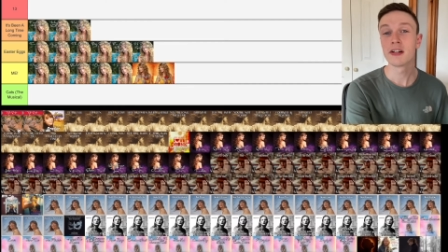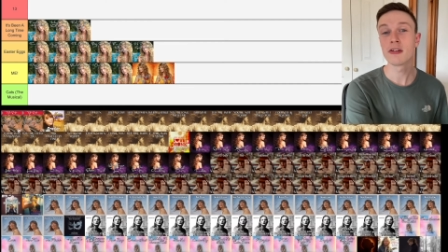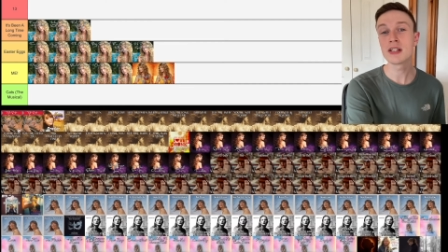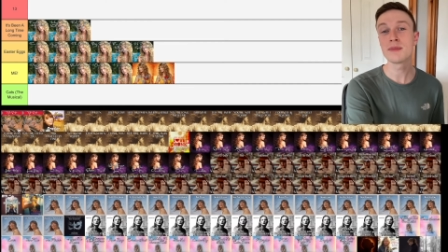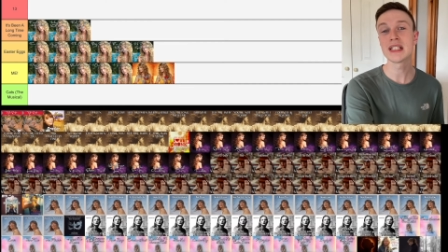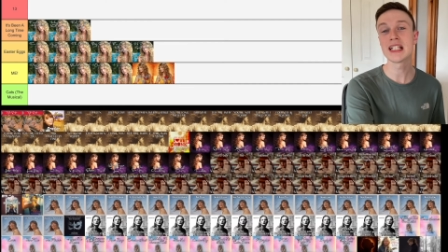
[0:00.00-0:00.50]

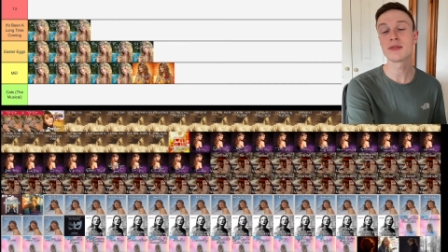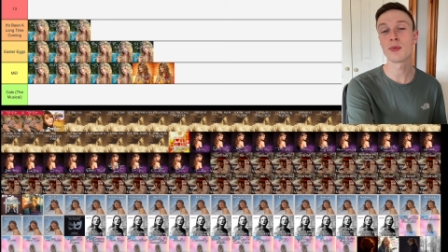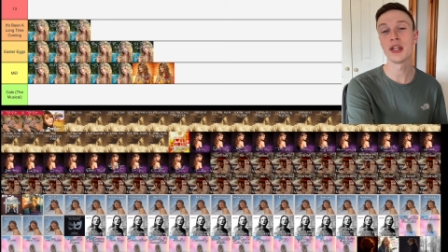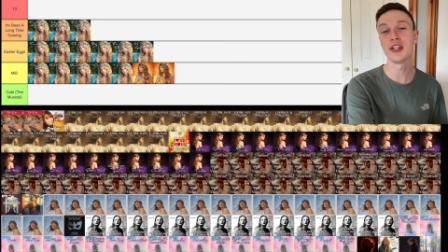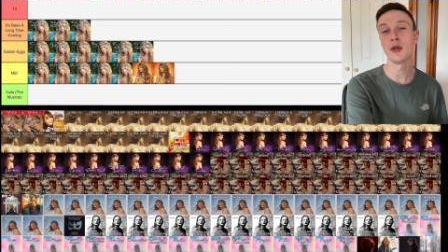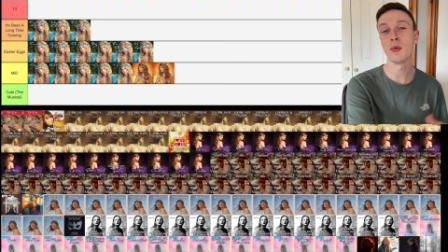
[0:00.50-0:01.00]
Christmases
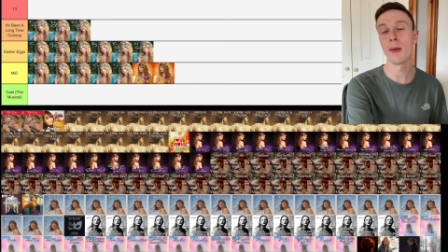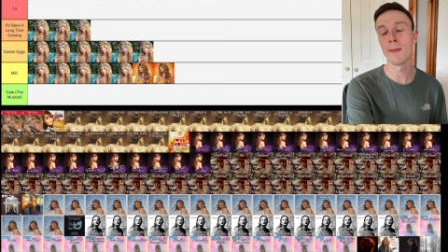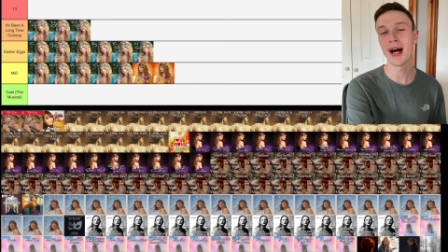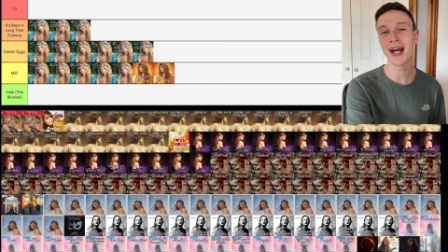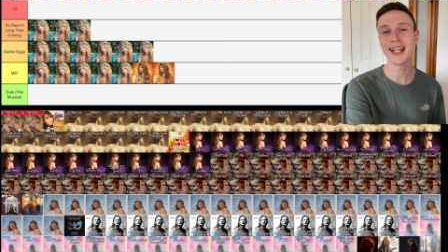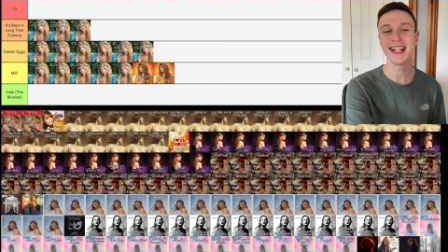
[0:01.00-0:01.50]
When You Were
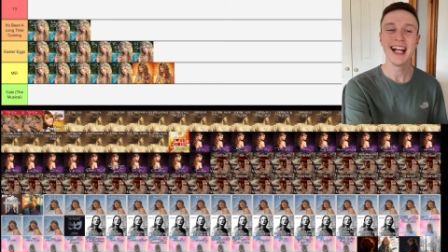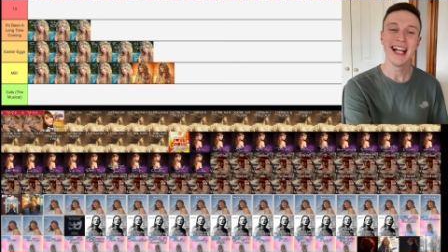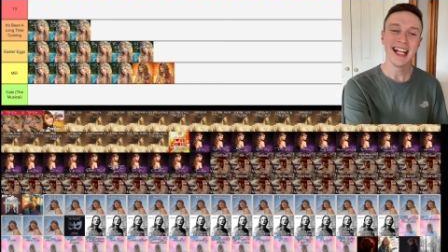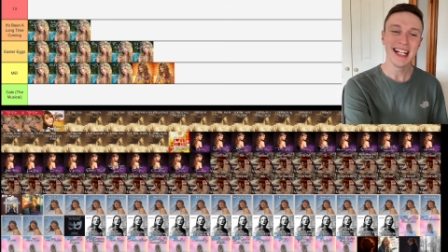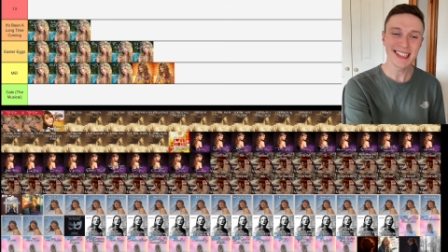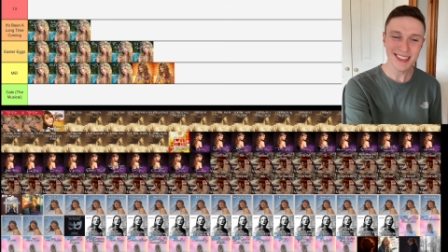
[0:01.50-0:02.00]
Mine,
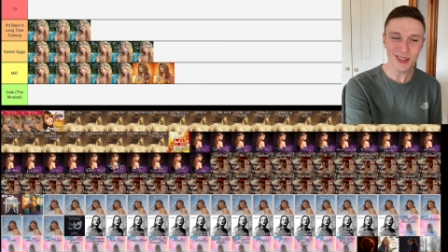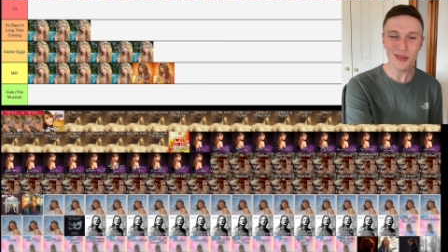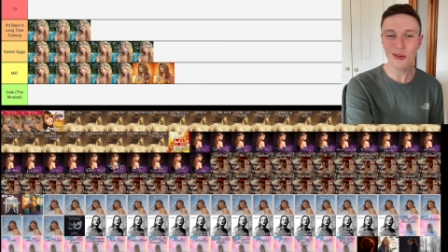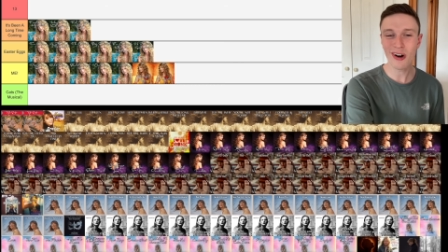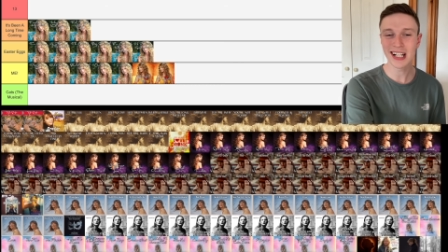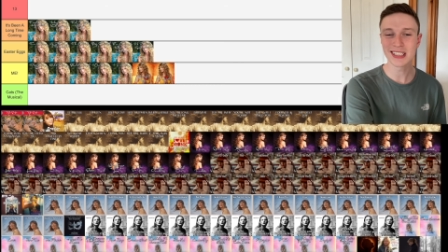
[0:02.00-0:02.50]
it's an
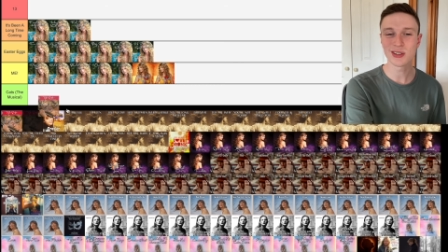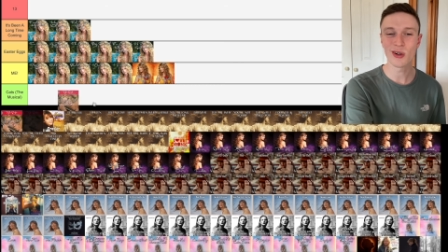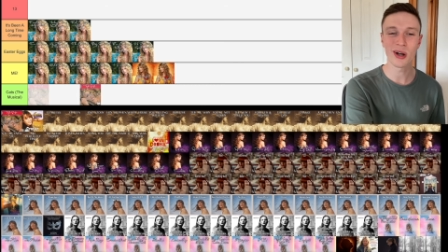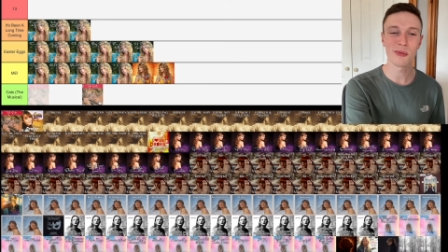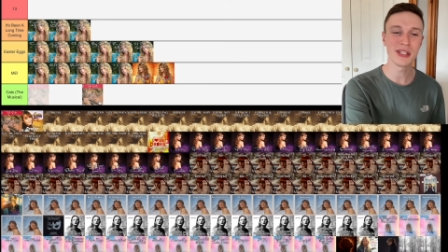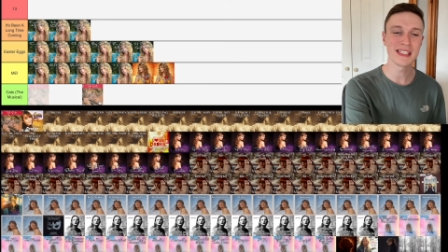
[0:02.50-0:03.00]
alright song,
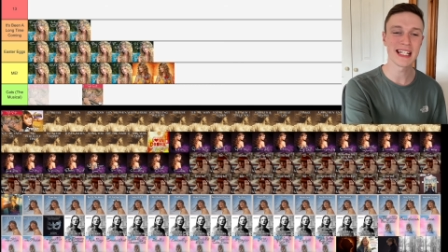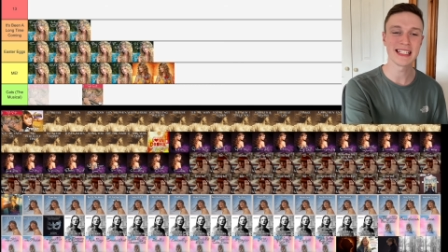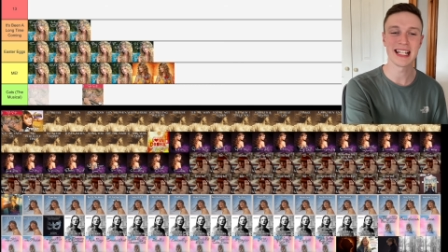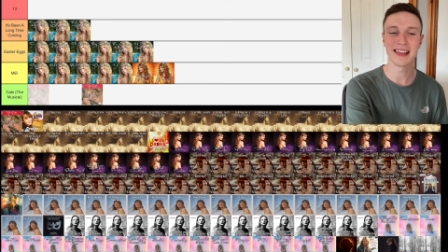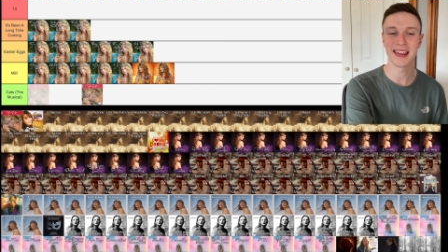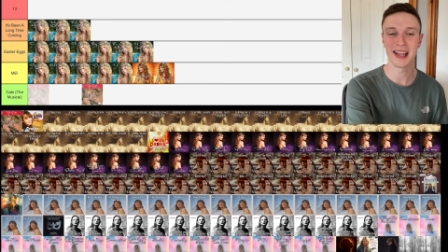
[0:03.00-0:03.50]
I wouldn't say it's
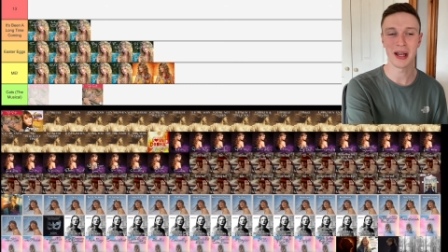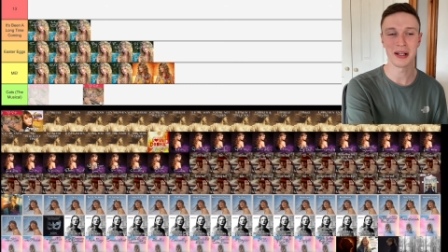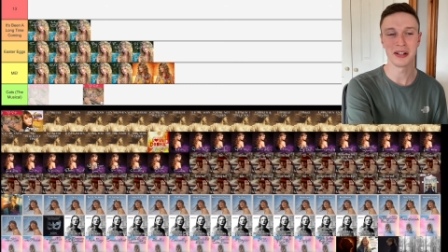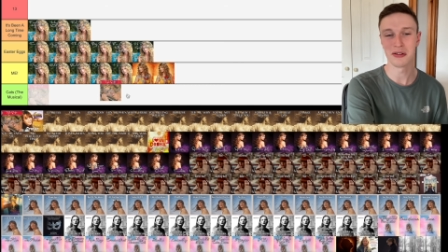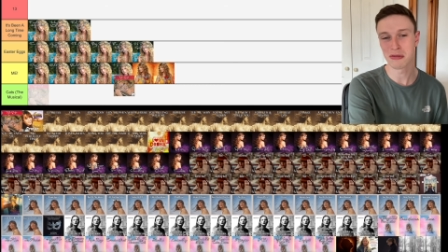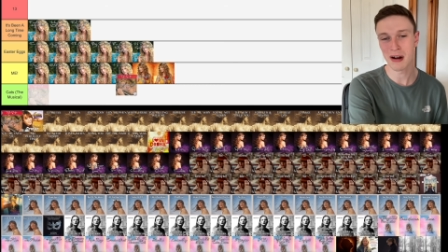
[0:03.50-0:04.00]
anything
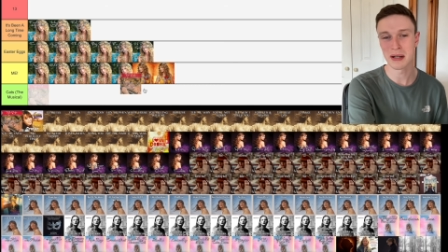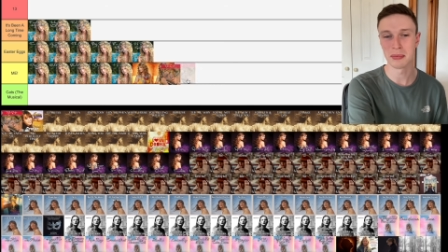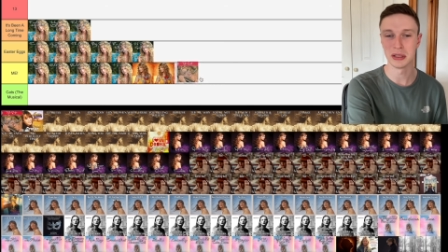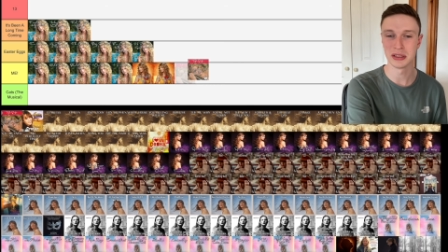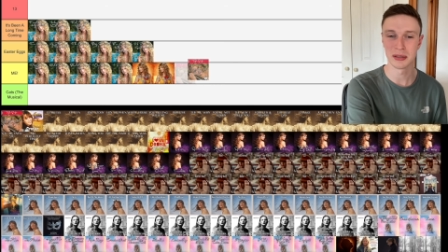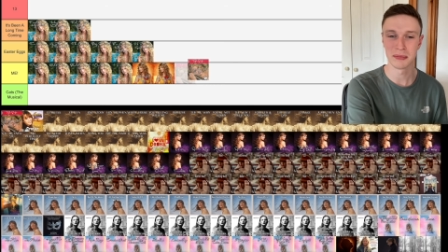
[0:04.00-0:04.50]

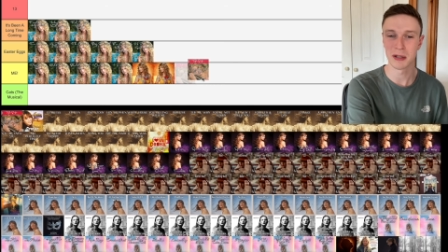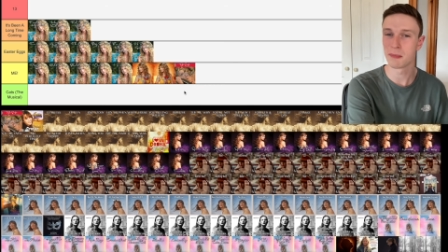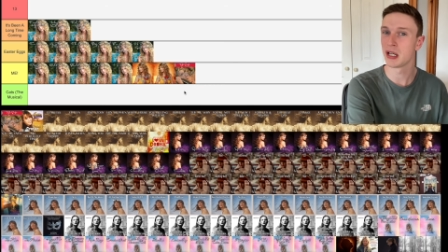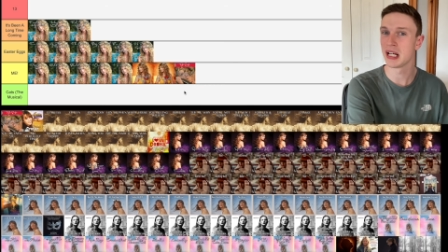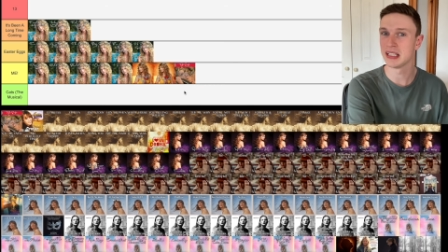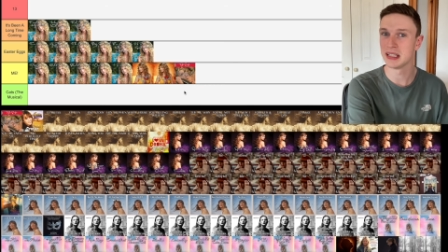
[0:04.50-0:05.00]
incredible, so I'm going to
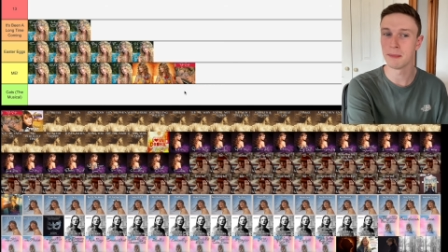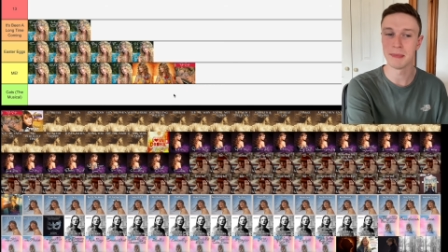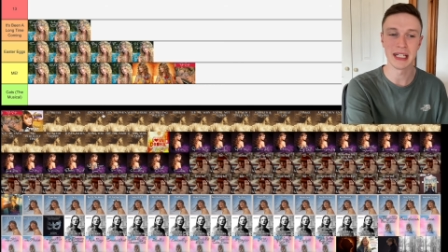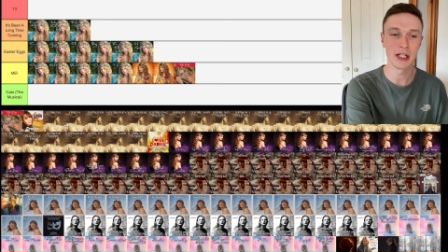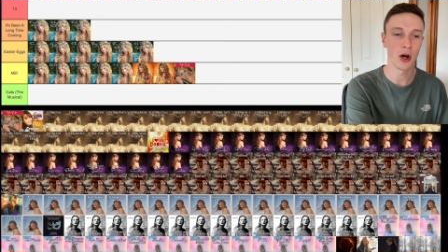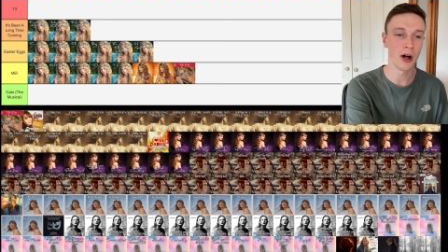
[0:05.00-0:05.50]
put it in the
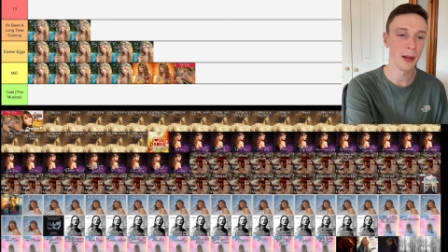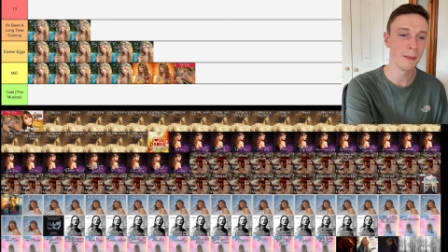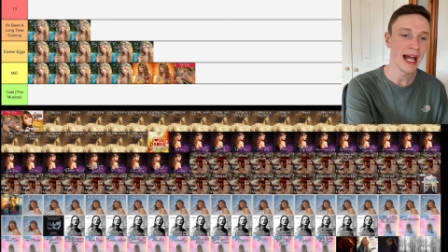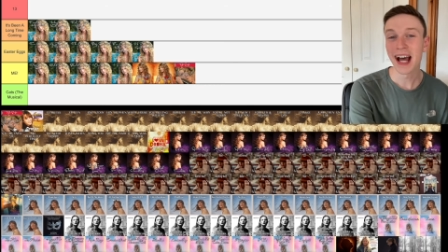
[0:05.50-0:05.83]
me column.